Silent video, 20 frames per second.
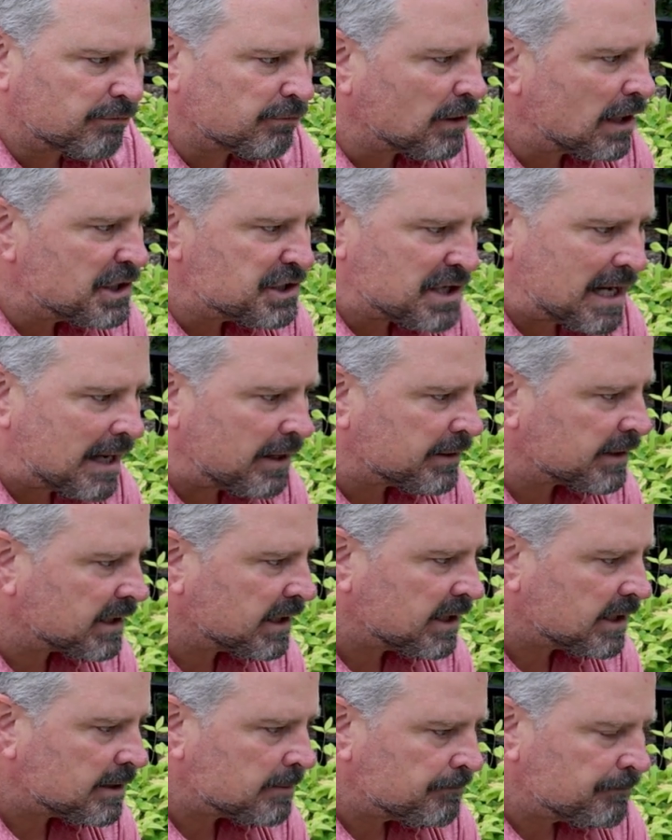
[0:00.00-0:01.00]
flush out
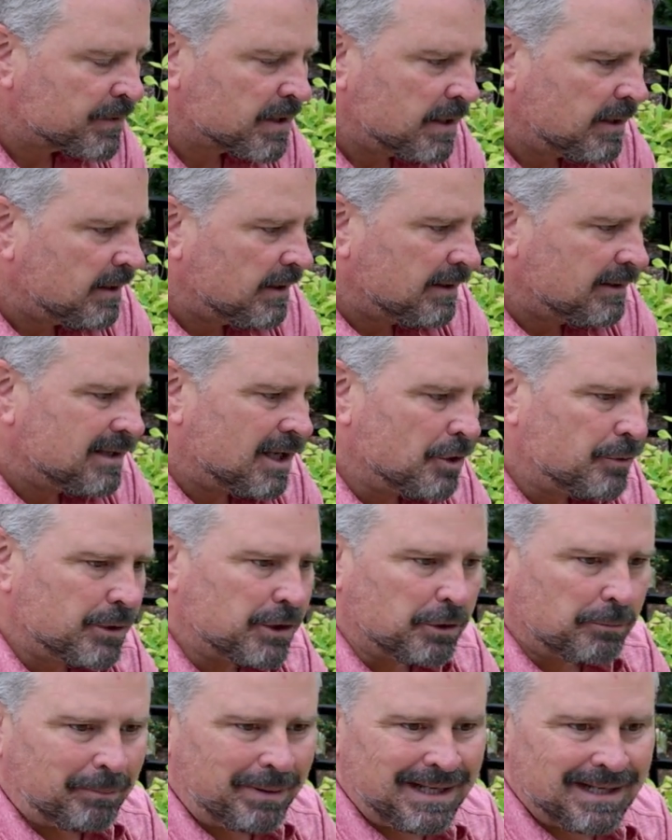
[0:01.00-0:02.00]
again. No
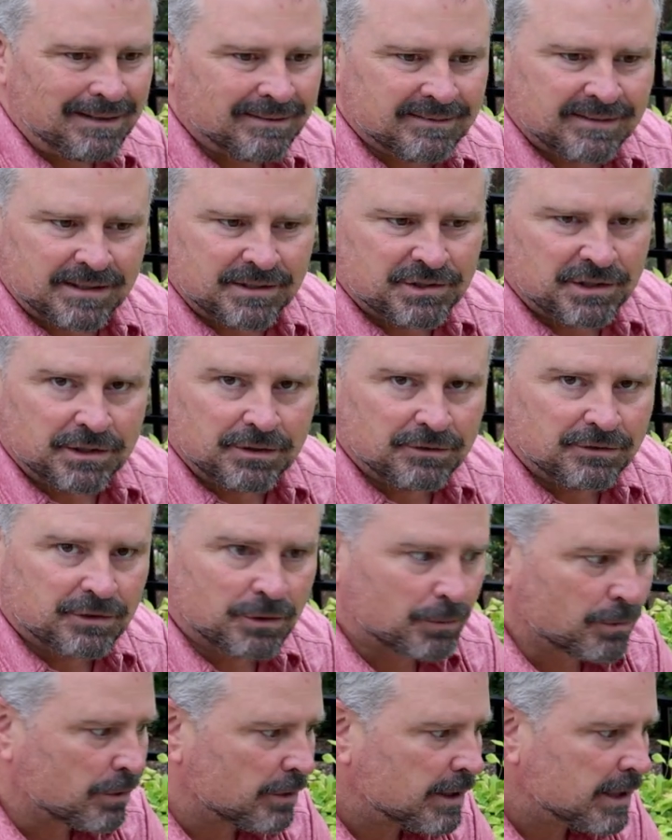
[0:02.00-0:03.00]
real pest issues to
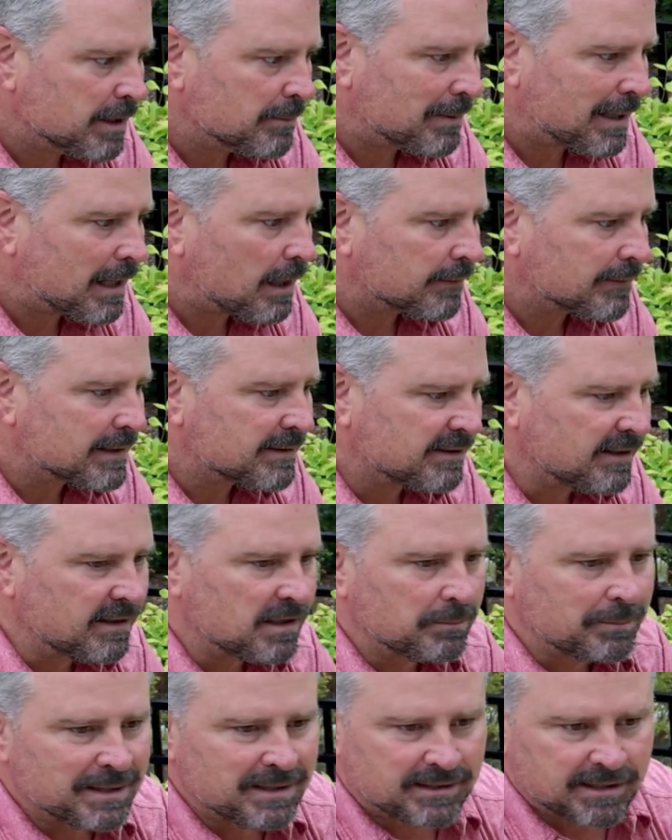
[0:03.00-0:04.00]
worry about. They tend
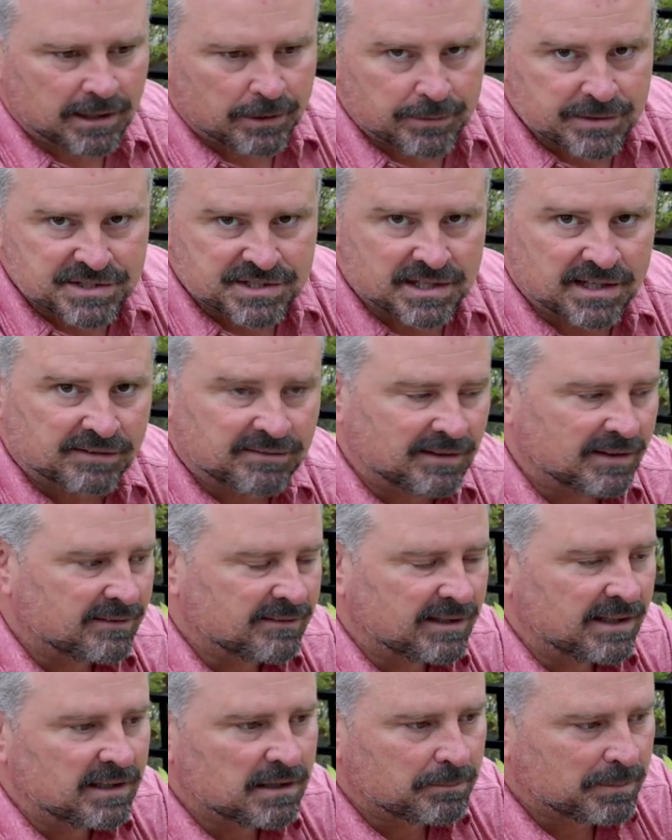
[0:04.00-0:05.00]
to be deer resistant,
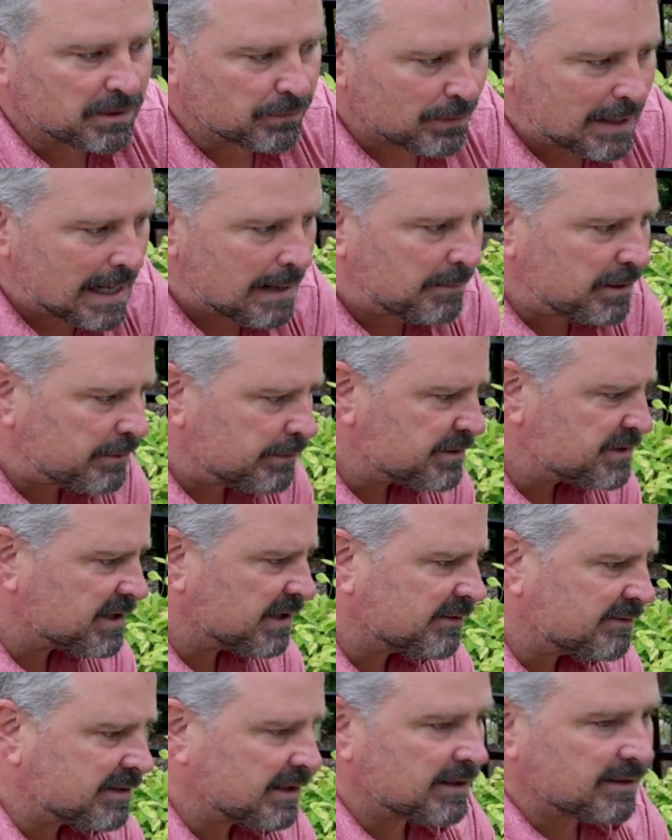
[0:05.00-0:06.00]
tend to be rabbit
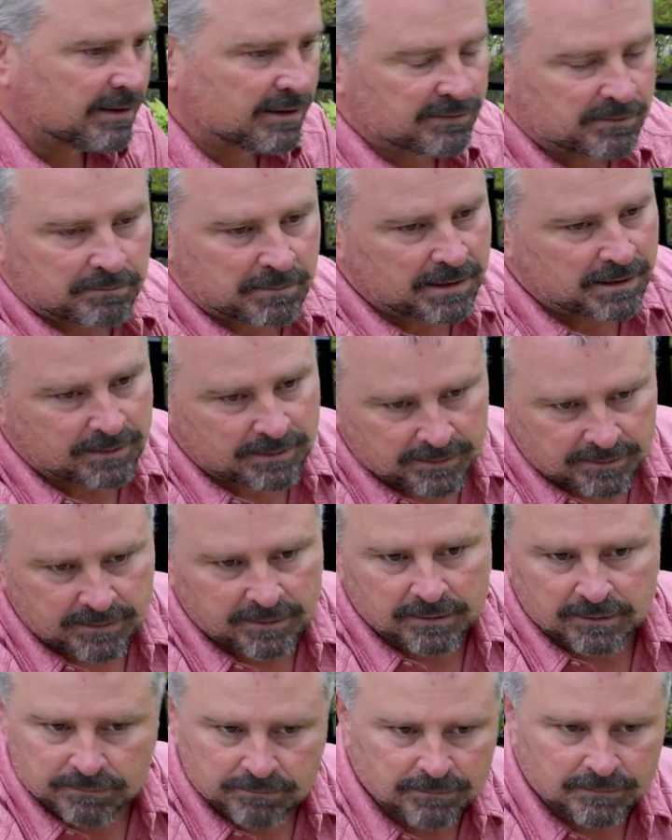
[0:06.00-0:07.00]
resistant. Doesn't mean that
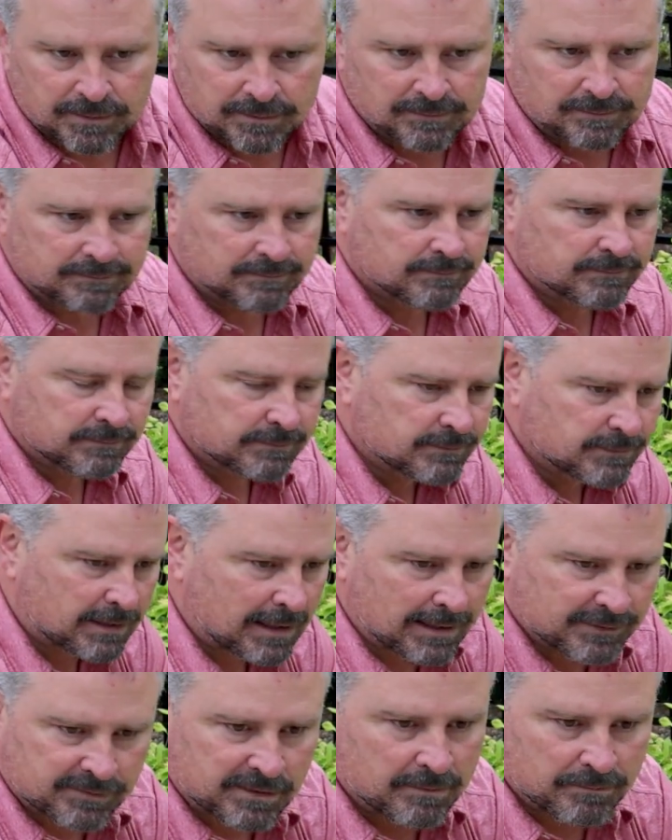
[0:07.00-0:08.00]
deer won't
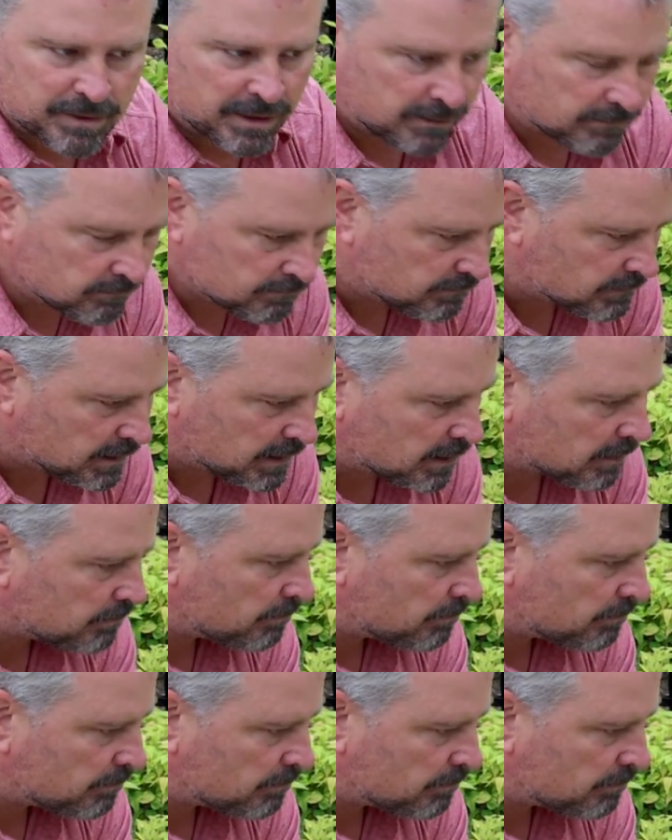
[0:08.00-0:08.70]
try something, in